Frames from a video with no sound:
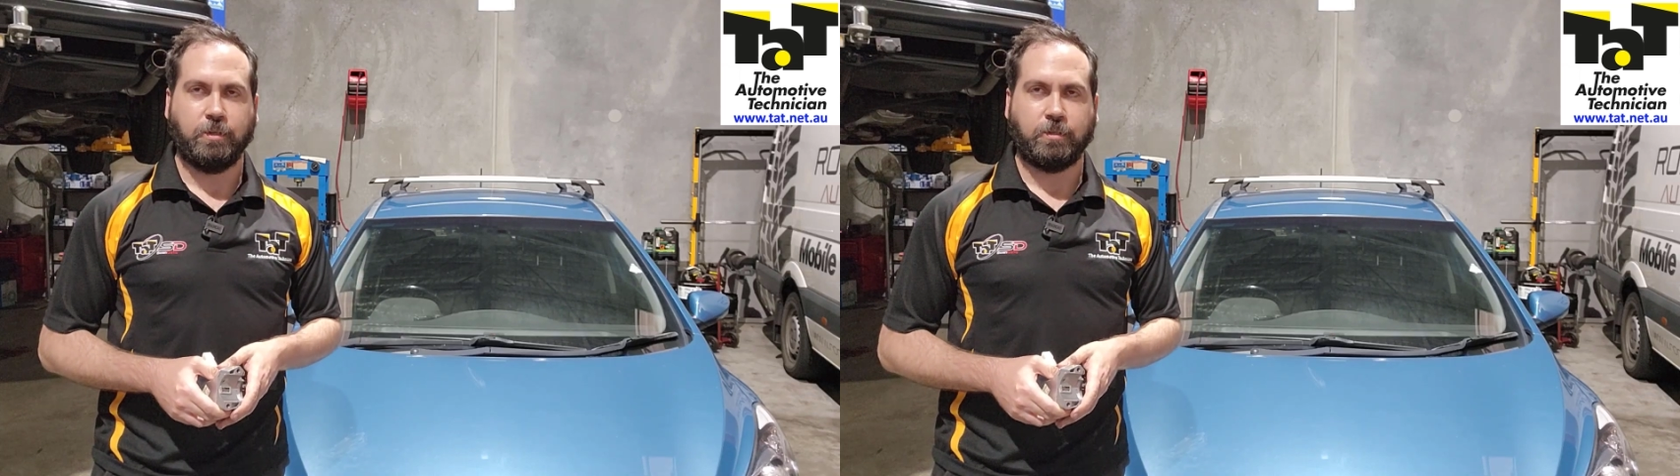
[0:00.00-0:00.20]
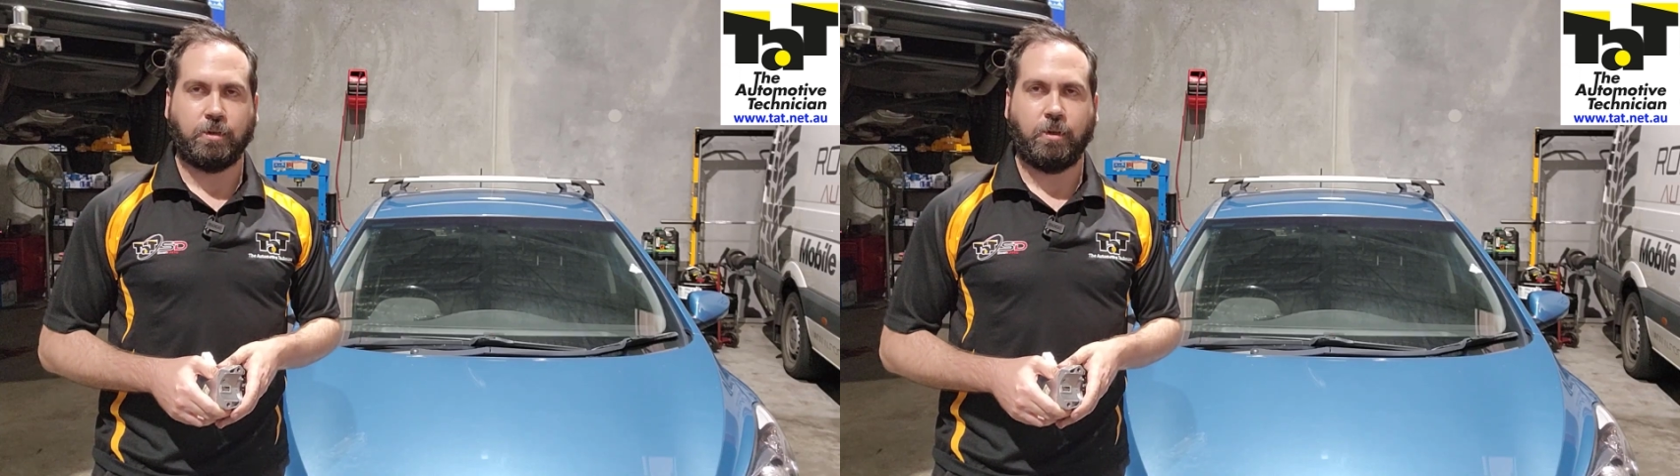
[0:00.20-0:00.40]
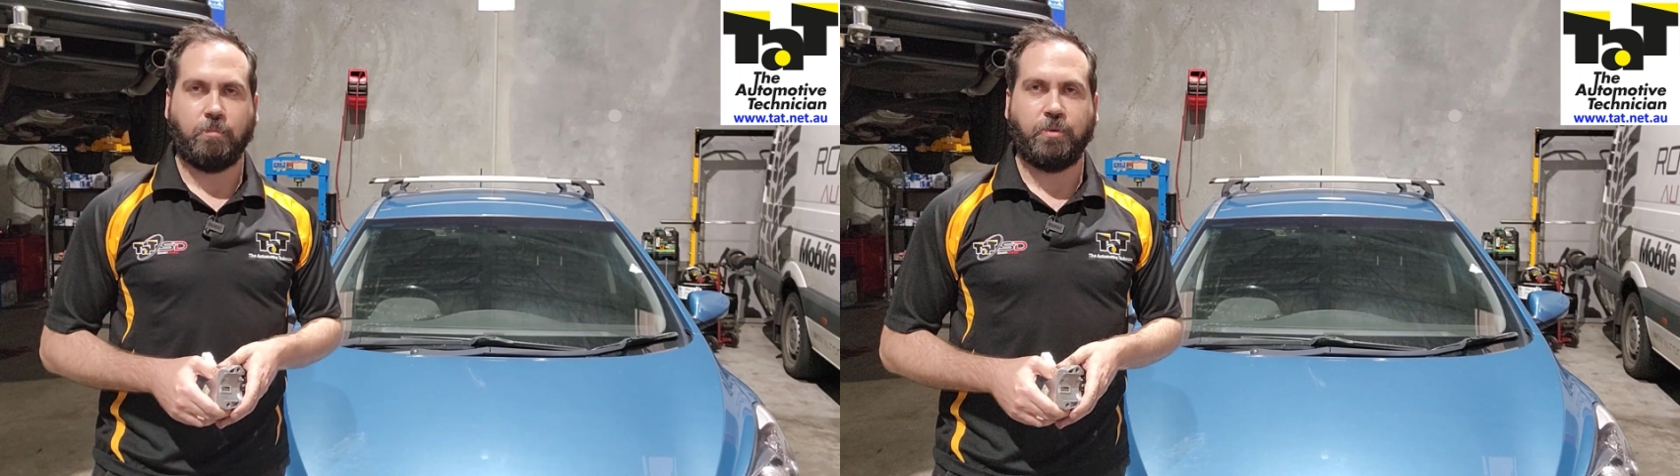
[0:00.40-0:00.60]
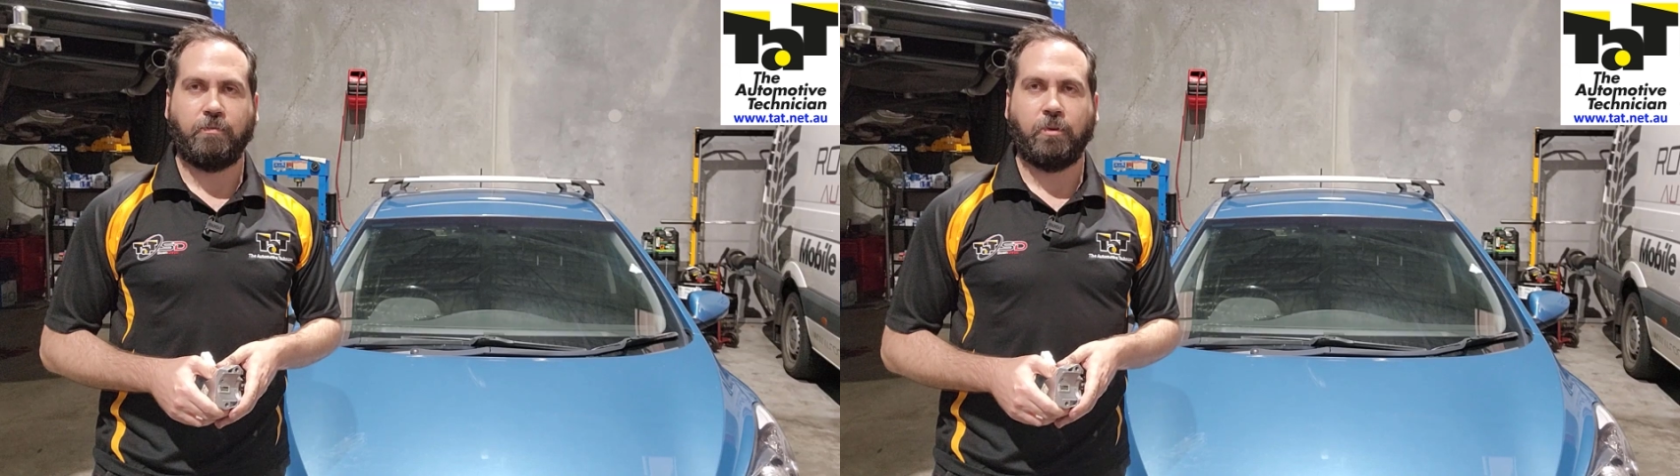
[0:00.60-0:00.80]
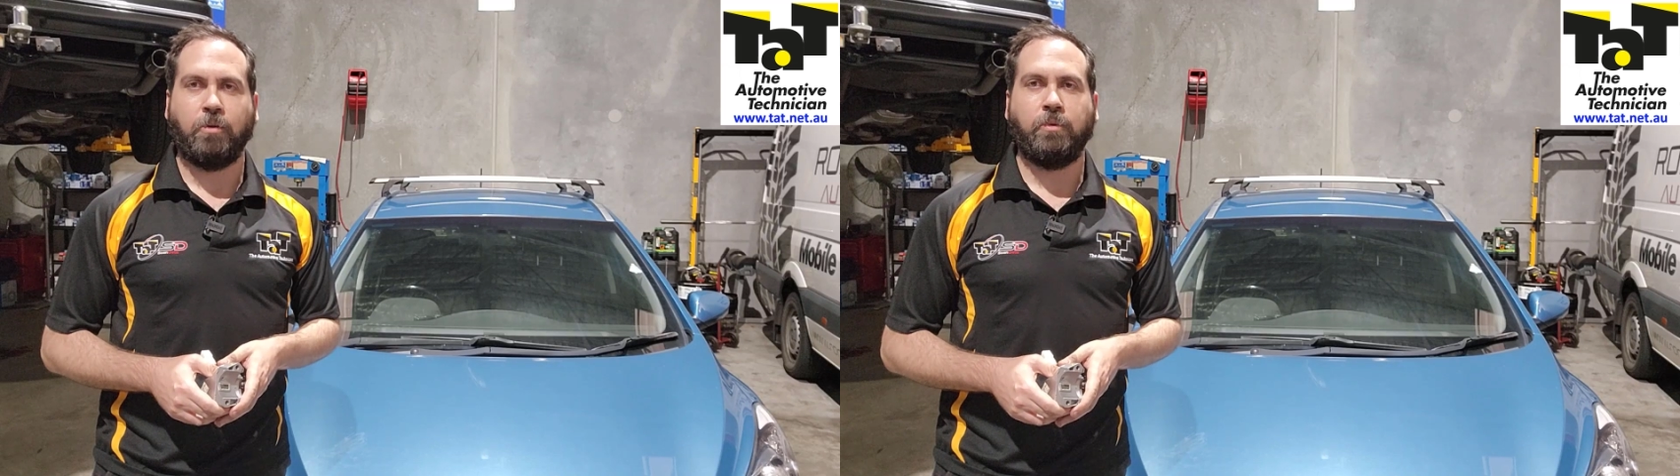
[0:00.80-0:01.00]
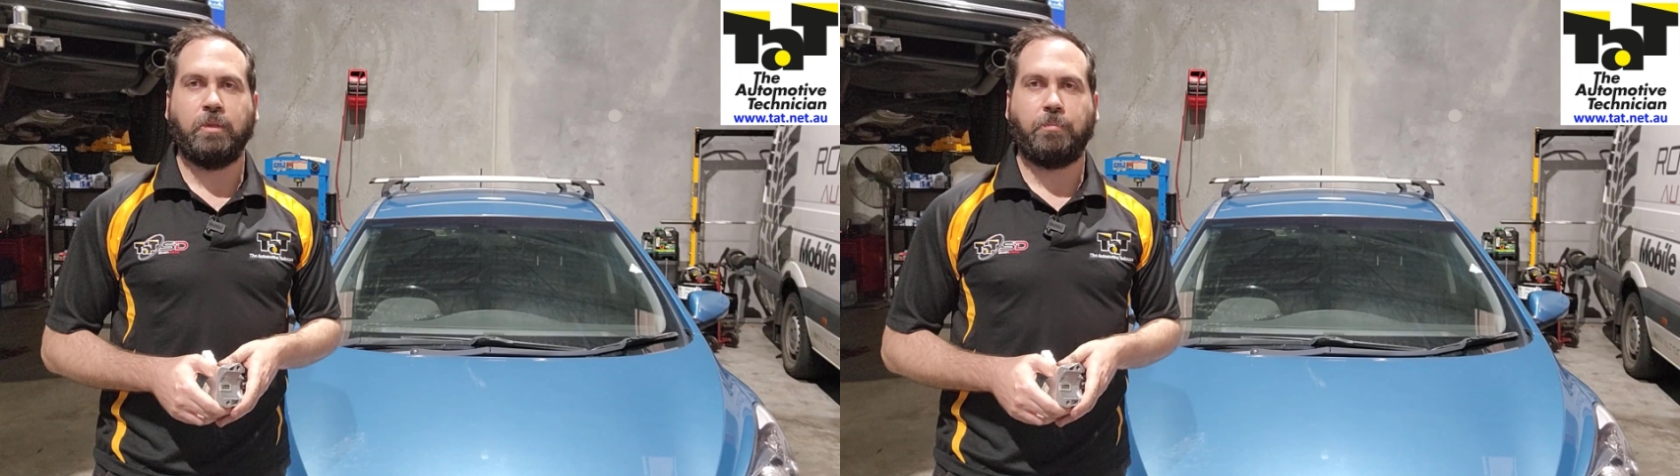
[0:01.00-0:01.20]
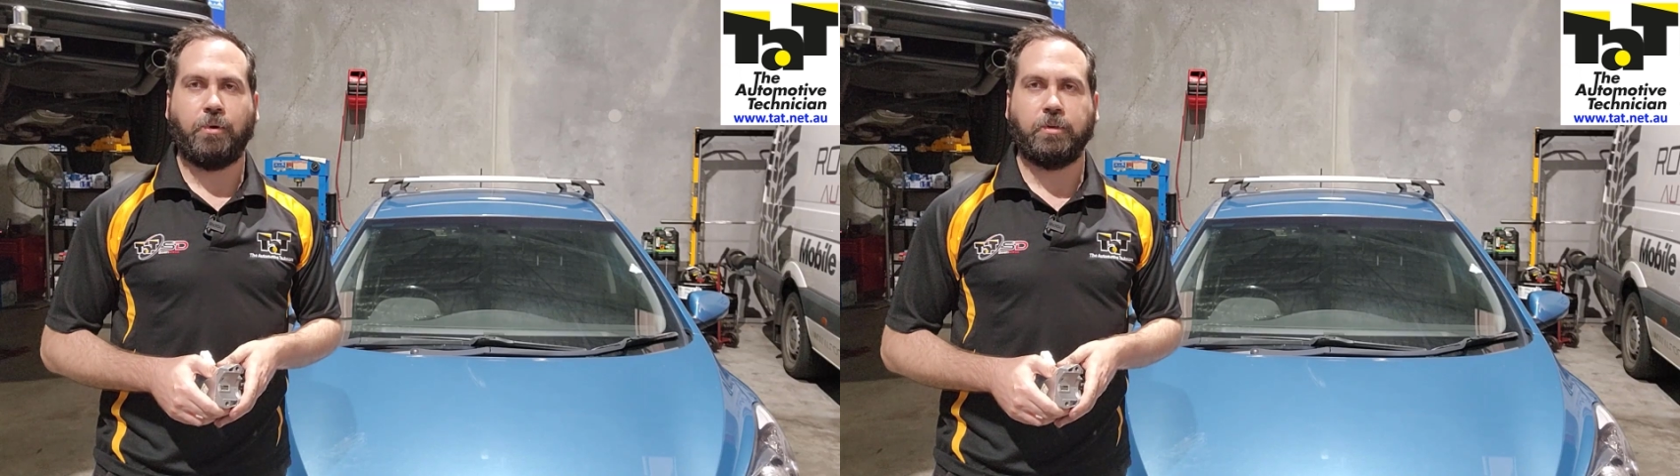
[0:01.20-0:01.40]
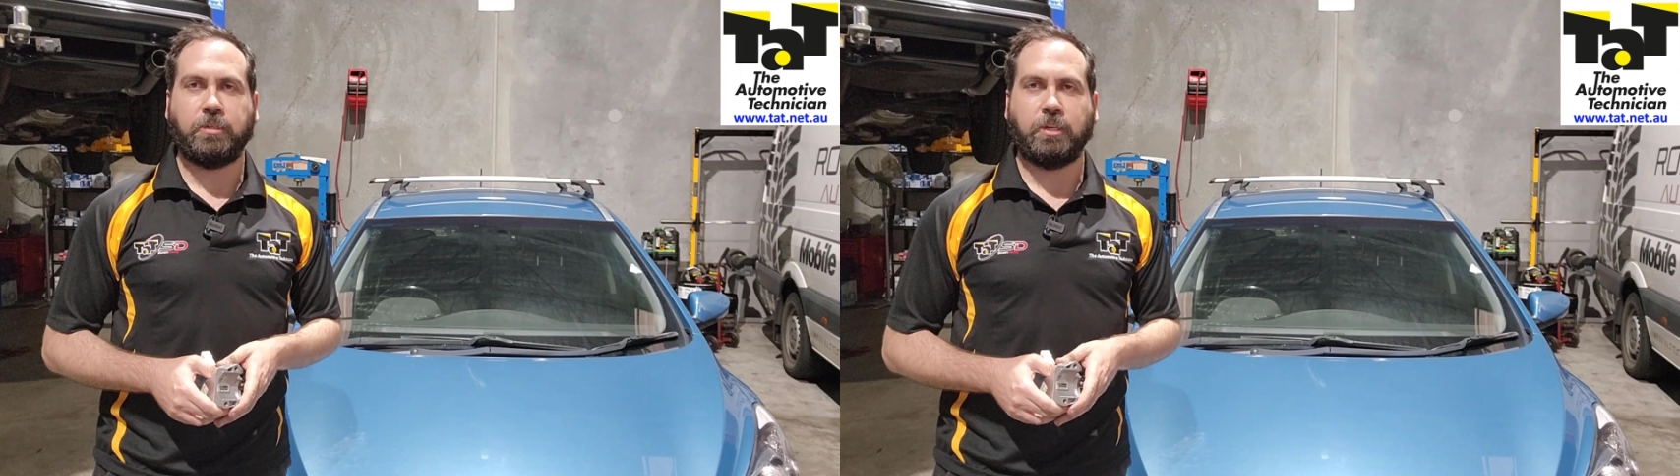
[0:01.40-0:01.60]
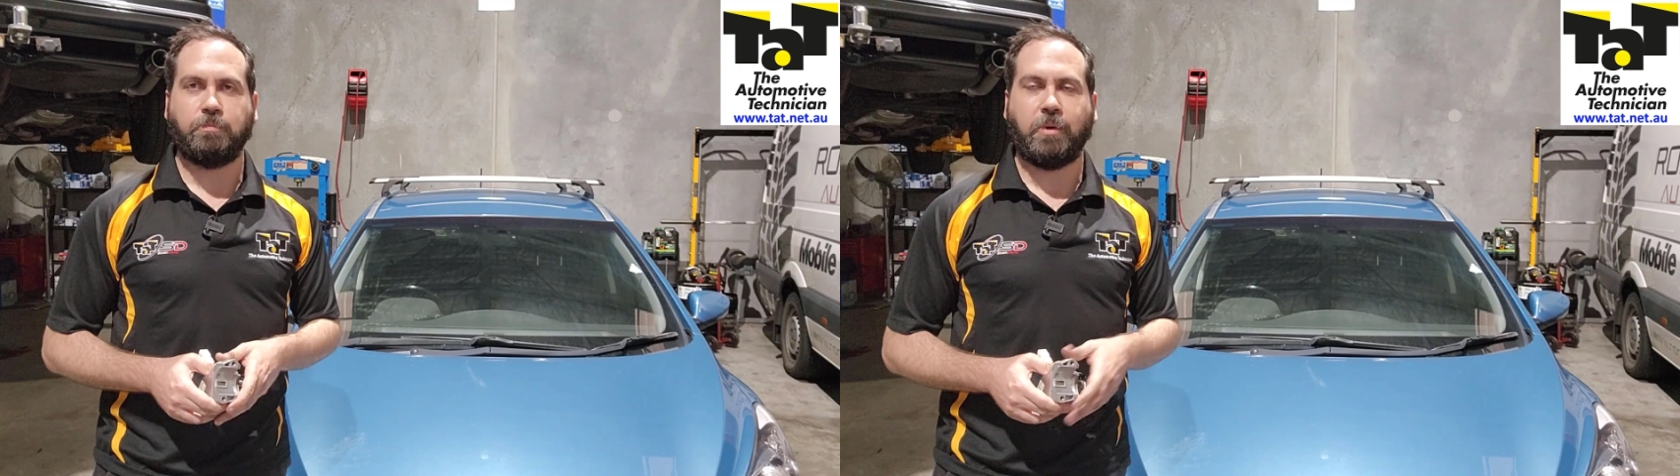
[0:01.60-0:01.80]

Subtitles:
So a bit of a long-winded process,